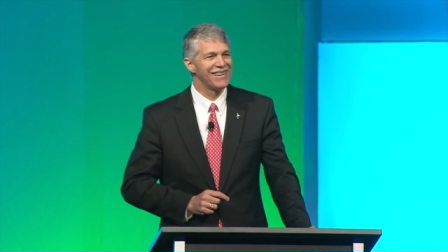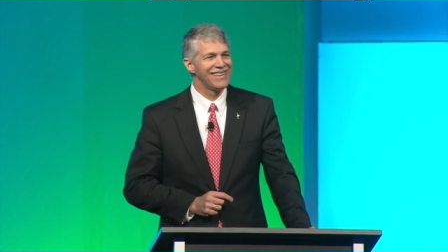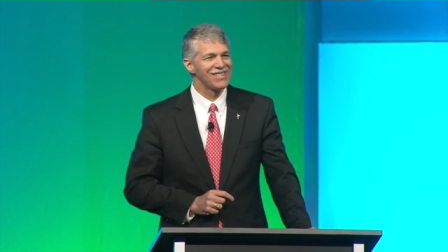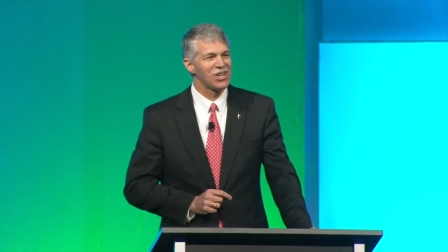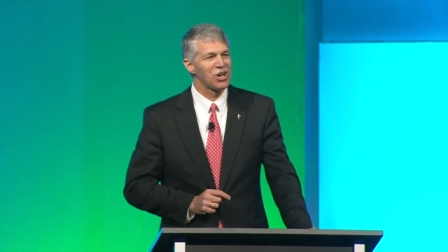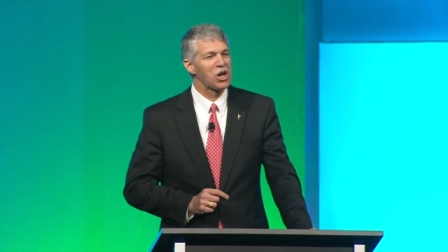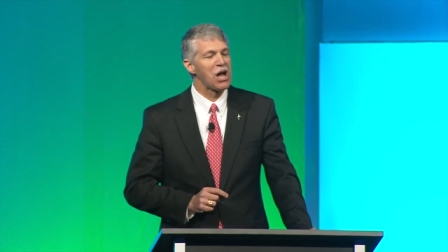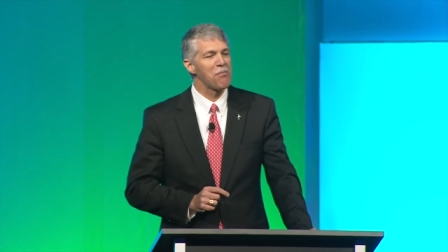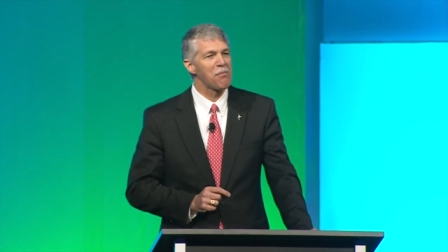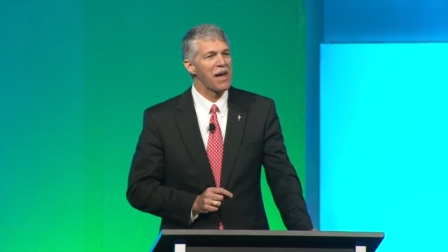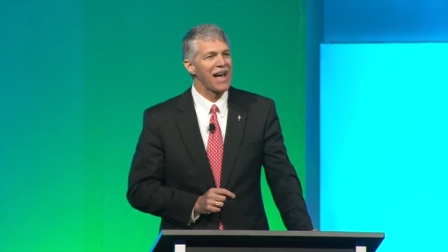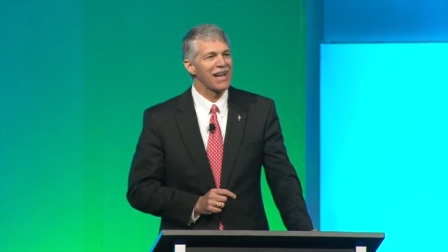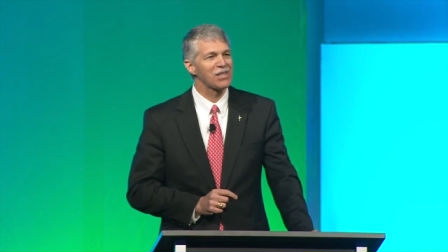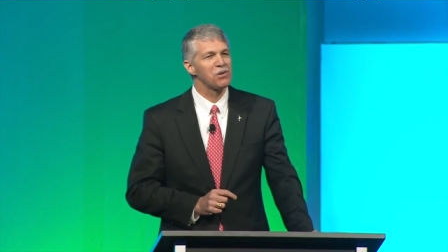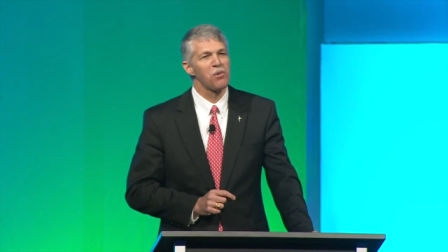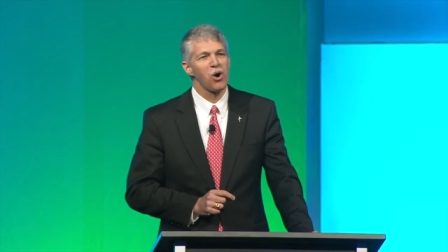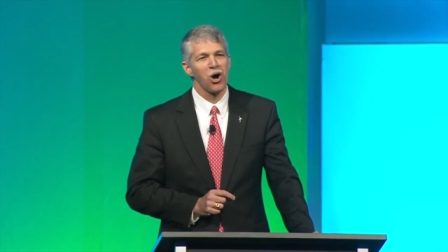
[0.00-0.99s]
So come
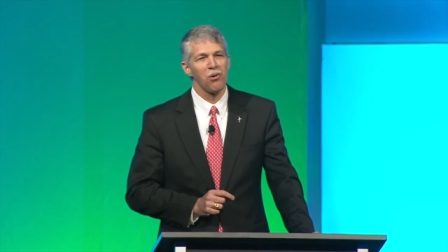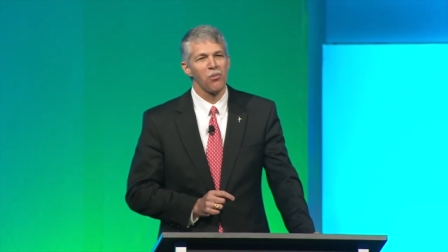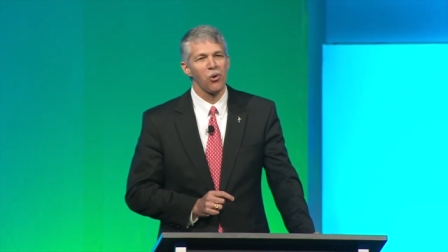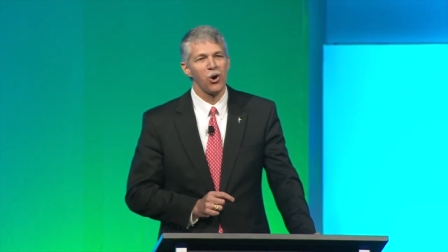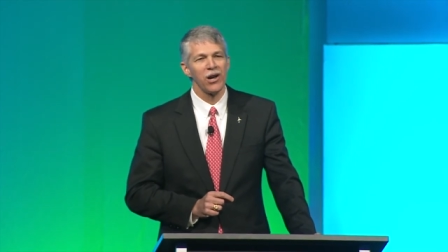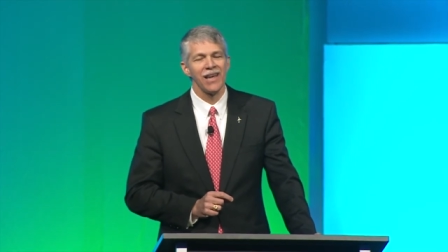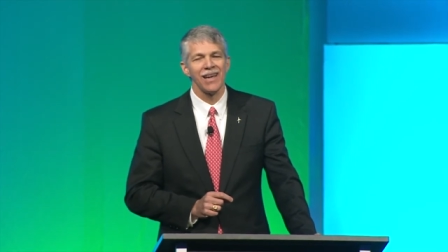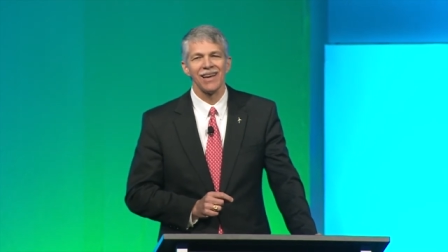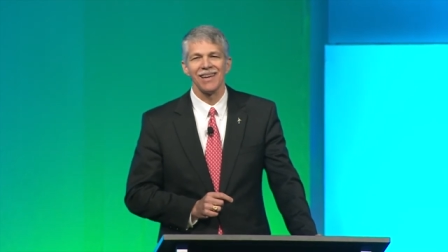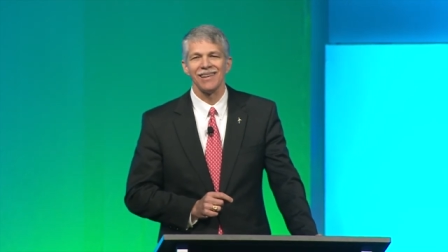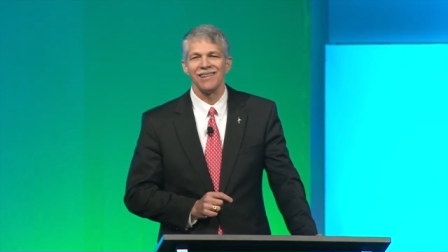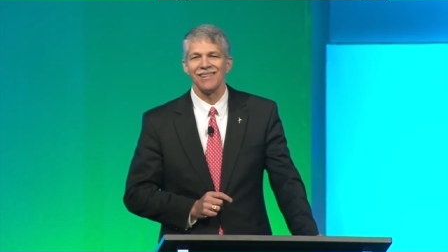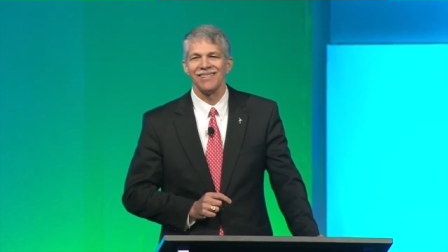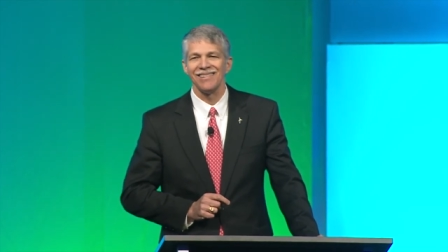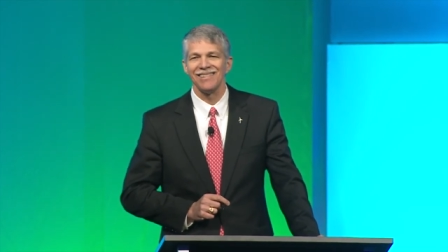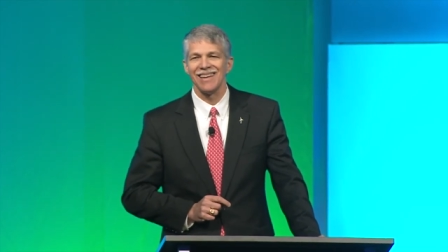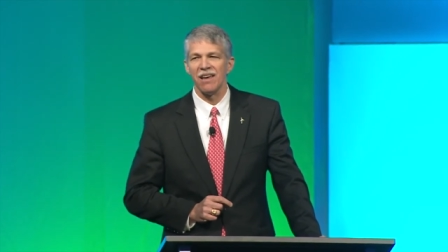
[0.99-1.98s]
back tomorrow morning,
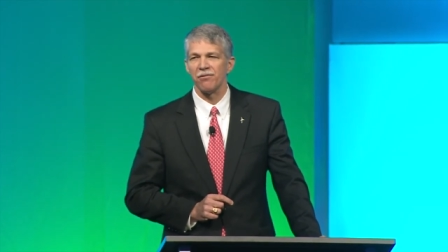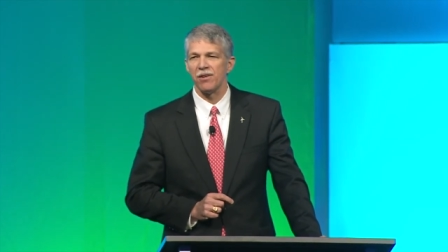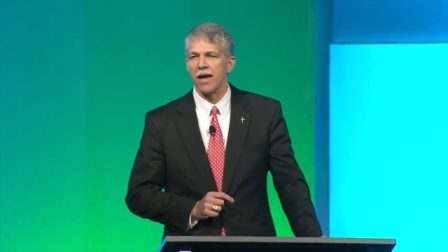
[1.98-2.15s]
and Dave